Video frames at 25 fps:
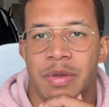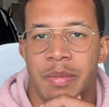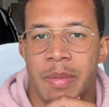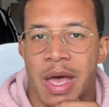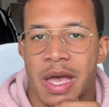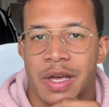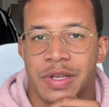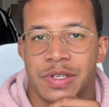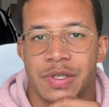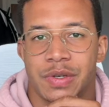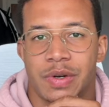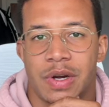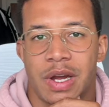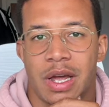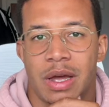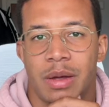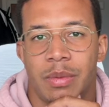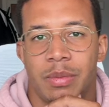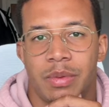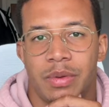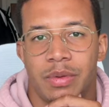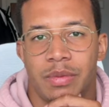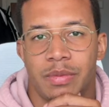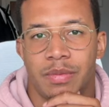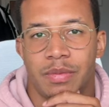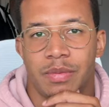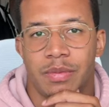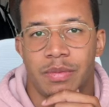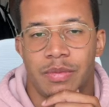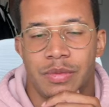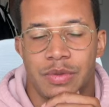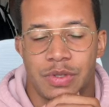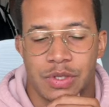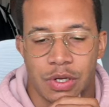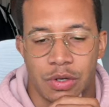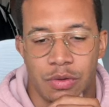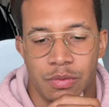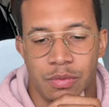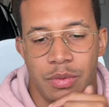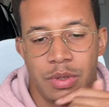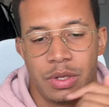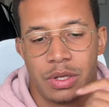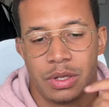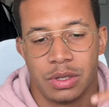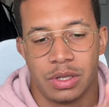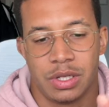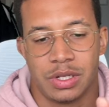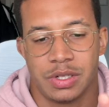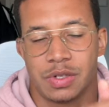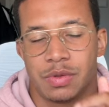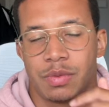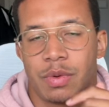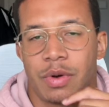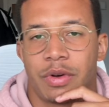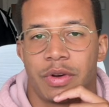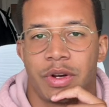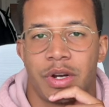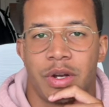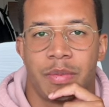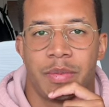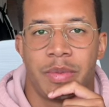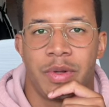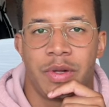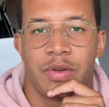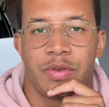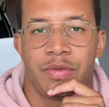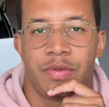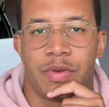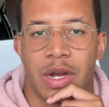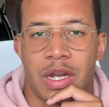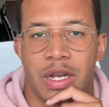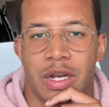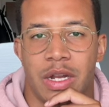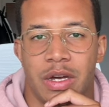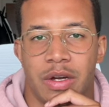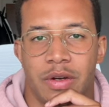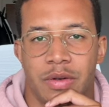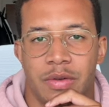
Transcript: Maxer app. So this is what we're going to build right now.